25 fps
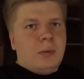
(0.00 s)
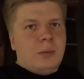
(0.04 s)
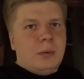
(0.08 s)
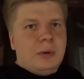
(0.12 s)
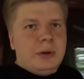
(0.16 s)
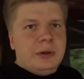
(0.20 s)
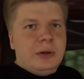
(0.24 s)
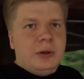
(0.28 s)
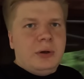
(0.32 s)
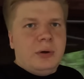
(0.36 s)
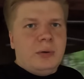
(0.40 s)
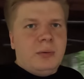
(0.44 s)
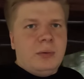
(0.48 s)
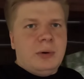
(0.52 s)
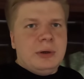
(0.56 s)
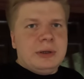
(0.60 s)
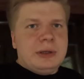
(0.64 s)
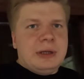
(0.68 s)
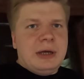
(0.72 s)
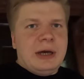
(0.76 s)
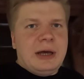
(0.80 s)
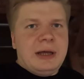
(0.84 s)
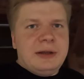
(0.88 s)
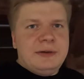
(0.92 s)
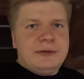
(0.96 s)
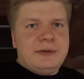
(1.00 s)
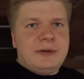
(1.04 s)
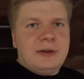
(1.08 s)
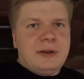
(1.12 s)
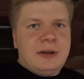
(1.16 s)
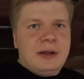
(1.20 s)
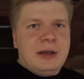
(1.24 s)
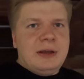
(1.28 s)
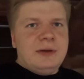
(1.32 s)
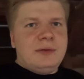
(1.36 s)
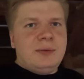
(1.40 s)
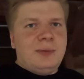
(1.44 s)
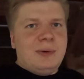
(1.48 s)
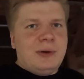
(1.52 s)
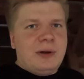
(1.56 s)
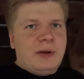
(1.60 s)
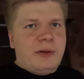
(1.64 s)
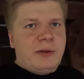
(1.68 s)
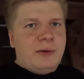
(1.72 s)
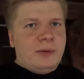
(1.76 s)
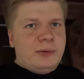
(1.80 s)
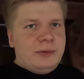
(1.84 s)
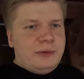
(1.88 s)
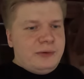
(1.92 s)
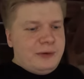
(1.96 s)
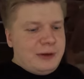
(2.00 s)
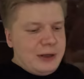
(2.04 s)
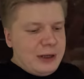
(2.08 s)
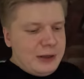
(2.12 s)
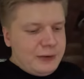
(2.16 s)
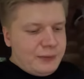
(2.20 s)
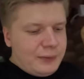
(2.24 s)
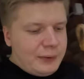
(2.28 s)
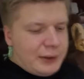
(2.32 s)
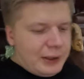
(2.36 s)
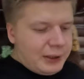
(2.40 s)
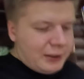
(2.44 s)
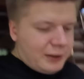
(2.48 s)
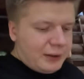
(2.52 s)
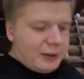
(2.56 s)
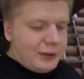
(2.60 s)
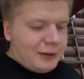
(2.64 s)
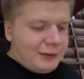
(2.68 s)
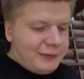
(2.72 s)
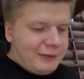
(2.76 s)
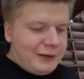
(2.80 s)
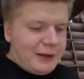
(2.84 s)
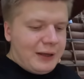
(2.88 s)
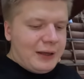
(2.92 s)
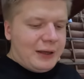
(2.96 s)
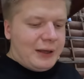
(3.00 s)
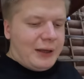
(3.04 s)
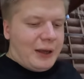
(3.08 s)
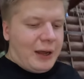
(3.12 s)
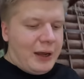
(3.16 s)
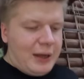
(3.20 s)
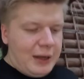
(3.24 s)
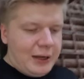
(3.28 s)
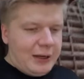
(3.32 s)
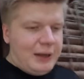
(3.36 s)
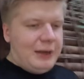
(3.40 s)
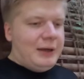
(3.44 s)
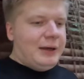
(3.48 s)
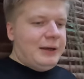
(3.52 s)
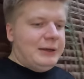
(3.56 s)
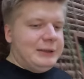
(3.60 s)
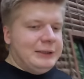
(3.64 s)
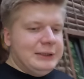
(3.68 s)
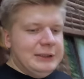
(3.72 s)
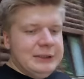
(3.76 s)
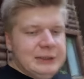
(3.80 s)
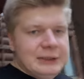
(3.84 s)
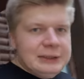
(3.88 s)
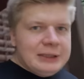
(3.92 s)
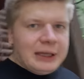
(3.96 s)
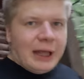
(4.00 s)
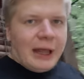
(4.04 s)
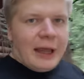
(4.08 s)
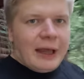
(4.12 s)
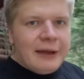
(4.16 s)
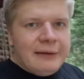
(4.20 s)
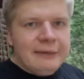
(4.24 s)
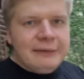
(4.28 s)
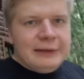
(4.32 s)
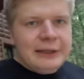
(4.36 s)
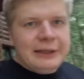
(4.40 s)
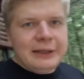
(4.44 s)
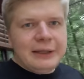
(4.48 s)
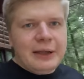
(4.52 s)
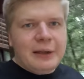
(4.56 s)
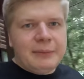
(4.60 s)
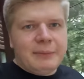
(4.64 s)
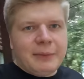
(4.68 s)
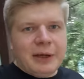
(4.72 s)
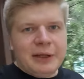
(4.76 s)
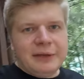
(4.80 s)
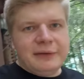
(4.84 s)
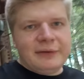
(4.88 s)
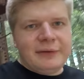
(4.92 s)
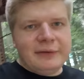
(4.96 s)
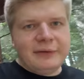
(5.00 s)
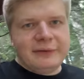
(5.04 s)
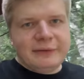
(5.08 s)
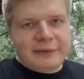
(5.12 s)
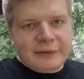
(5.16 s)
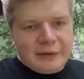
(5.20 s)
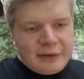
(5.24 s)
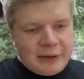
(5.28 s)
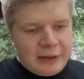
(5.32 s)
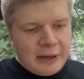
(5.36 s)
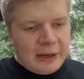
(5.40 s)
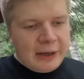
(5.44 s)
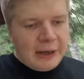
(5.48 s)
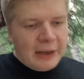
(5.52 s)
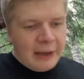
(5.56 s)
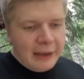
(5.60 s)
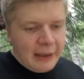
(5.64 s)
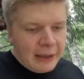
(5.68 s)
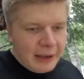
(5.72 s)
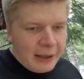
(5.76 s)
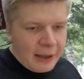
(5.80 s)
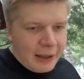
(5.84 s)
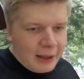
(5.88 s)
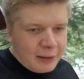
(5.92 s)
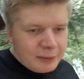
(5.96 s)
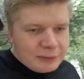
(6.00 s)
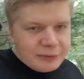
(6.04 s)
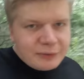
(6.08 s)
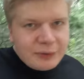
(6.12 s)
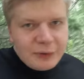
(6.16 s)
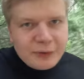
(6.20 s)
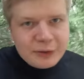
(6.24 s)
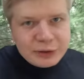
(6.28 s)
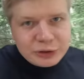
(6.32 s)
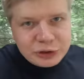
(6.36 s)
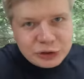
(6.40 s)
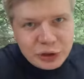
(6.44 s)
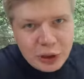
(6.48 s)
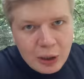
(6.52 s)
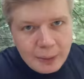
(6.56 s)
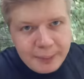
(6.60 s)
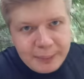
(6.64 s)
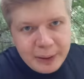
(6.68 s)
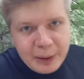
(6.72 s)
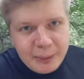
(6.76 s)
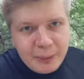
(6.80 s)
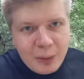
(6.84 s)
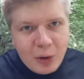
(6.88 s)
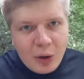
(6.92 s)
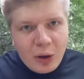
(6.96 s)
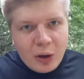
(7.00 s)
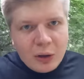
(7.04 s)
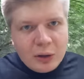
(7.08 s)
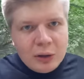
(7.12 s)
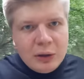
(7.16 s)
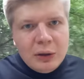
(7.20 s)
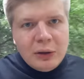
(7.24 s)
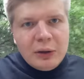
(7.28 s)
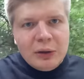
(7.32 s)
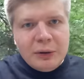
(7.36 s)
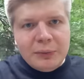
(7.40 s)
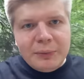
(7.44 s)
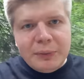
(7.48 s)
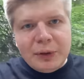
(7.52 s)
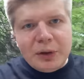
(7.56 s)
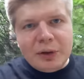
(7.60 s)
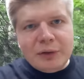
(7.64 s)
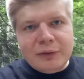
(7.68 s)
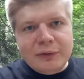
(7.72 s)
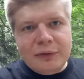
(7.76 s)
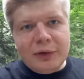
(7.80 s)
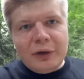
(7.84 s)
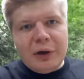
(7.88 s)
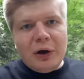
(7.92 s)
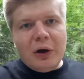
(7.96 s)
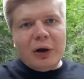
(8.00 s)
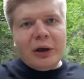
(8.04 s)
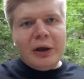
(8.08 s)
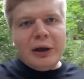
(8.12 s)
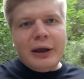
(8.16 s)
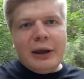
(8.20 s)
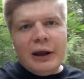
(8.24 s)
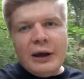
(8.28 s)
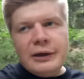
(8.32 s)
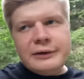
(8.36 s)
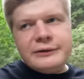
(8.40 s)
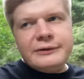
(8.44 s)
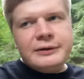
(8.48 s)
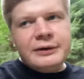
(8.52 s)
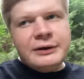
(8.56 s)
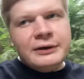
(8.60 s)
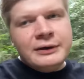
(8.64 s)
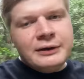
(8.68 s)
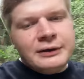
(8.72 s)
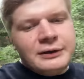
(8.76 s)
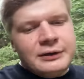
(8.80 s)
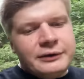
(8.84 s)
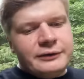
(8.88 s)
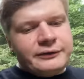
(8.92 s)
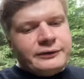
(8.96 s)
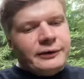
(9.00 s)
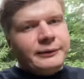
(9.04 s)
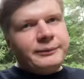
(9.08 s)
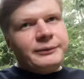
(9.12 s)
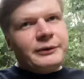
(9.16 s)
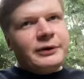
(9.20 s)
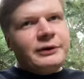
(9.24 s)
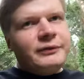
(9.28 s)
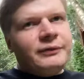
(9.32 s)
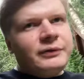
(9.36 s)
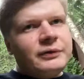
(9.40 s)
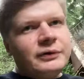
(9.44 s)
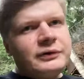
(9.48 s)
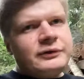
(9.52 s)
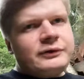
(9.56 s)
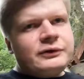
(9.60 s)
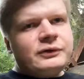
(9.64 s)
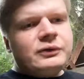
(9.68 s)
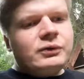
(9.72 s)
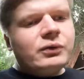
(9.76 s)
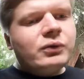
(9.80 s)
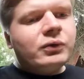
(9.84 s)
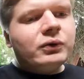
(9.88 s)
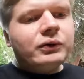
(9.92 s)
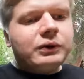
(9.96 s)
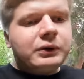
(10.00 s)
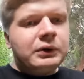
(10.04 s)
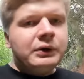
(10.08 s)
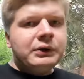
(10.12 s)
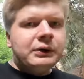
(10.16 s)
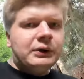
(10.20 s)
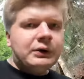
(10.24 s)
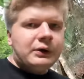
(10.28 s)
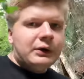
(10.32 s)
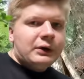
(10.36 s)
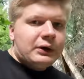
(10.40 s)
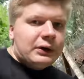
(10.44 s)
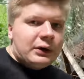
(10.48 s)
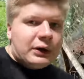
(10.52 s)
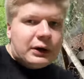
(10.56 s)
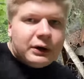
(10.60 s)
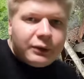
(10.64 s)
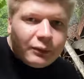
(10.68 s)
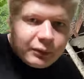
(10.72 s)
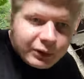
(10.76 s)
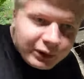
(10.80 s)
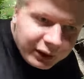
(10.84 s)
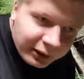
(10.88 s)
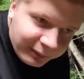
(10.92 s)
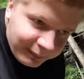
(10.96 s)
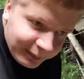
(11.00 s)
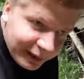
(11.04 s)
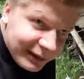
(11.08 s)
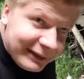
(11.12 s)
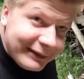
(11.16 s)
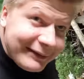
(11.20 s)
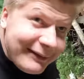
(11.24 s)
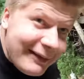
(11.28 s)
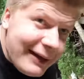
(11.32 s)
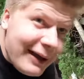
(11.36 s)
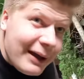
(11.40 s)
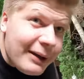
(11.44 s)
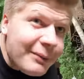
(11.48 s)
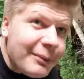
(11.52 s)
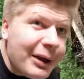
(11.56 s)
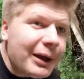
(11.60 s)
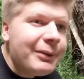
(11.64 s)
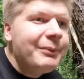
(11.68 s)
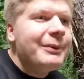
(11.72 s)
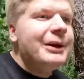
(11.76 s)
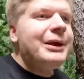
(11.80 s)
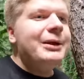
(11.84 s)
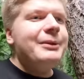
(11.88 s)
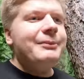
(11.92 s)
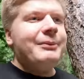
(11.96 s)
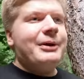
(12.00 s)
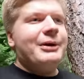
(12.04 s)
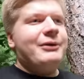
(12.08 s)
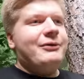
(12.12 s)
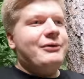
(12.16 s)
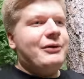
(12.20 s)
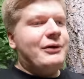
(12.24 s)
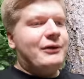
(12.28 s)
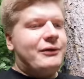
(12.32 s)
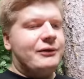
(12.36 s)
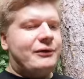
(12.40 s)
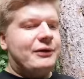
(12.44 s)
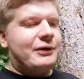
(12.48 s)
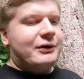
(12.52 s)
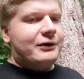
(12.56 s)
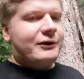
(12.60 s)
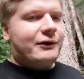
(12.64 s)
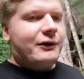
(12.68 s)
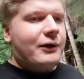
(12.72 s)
Well, you know what, guys? Today is one of those days where I gotta take Evelyn and my sister out to the shopping mall, because they gotta get something for school. And when I mean them, I mean my sister.